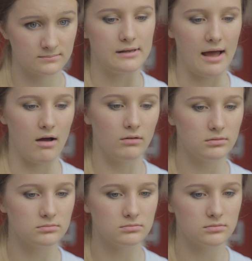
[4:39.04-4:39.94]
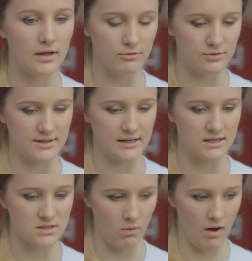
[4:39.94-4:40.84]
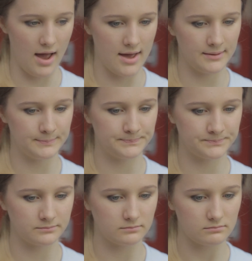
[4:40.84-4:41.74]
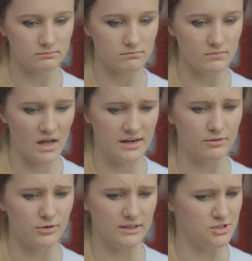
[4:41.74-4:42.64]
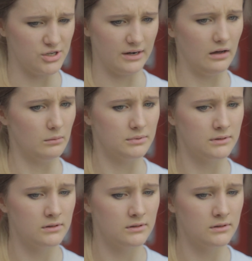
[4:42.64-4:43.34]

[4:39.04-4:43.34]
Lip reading: Now, everything is quiet and everyone has shut up.